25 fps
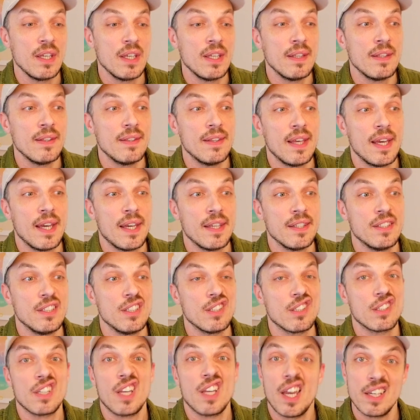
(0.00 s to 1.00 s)
that
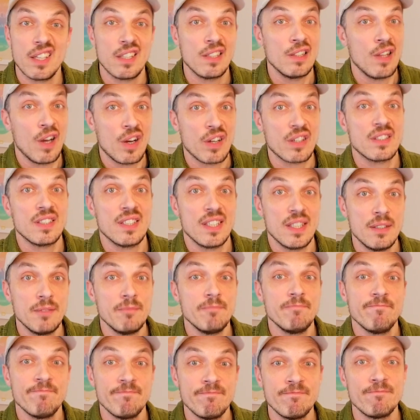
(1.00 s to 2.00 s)
you're kind of locked
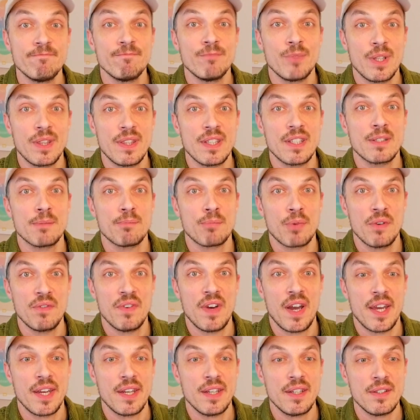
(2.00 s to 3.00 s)
in with this
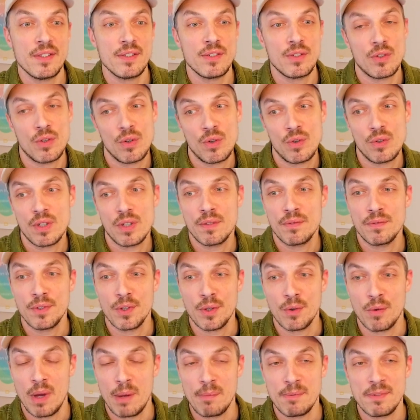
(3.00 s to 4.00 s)
provider. So if
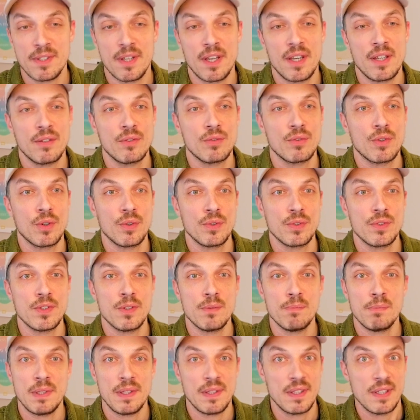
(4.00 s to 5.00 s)
your website grows to
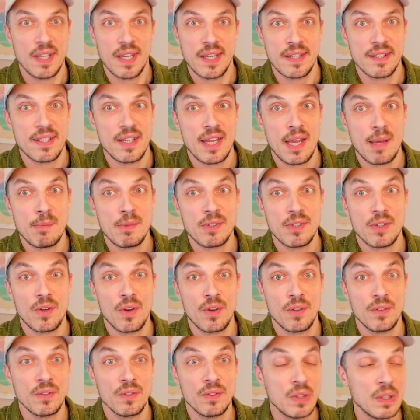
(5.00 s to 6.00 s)
be the next
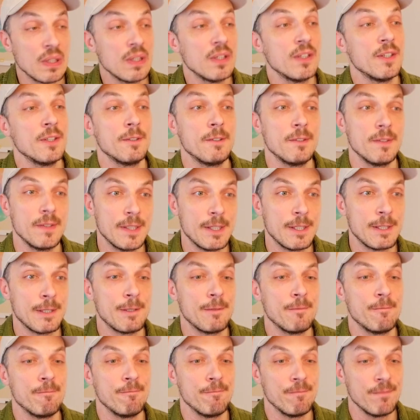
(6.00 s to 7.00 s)
Amazon,
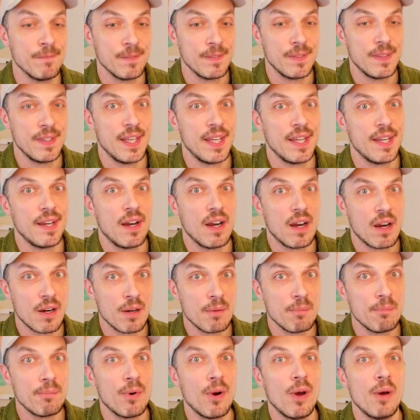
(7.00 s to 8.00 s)
they are
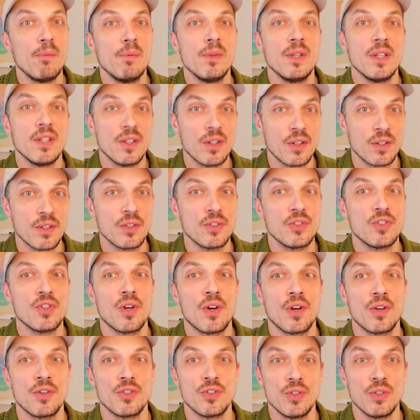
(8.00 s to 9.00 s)
probably going to
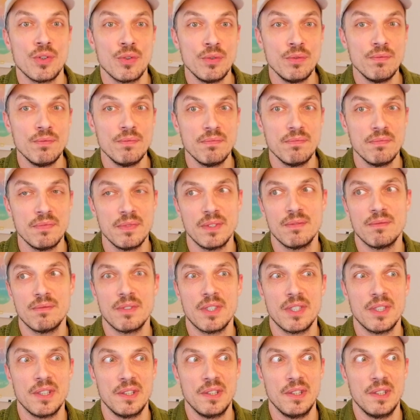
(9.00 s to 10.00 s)
charge you
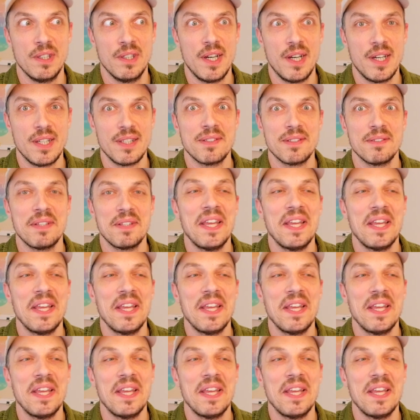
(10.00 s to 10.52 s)
a lot